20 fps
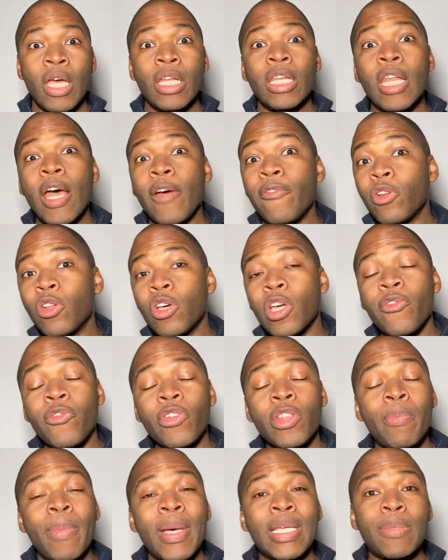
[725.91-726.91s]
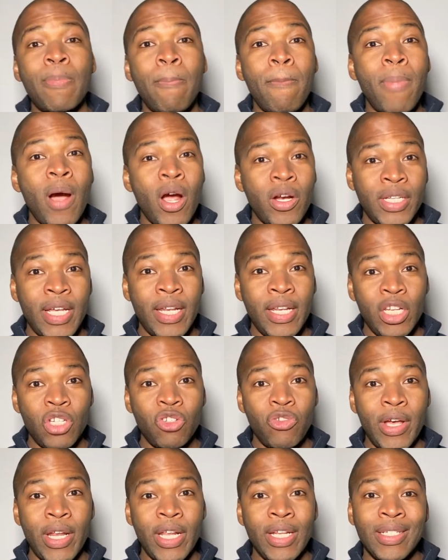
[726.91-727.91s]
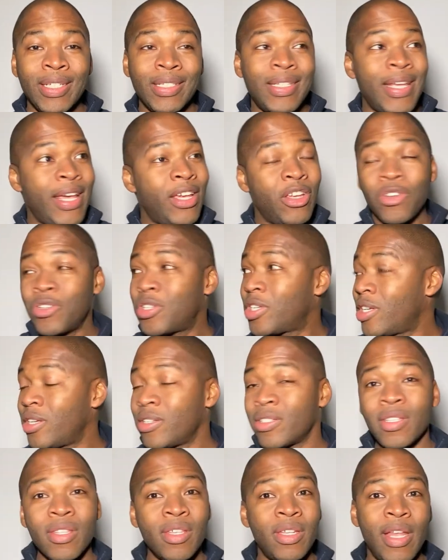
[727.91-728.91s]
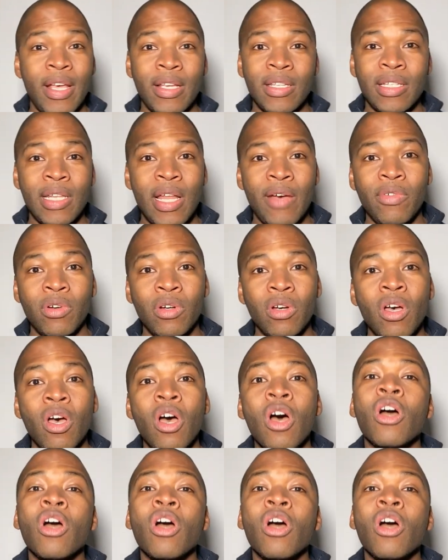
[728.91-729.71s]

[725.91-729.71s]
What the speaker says: Now, if you're looking for the best bartending training to take your skills to the next level,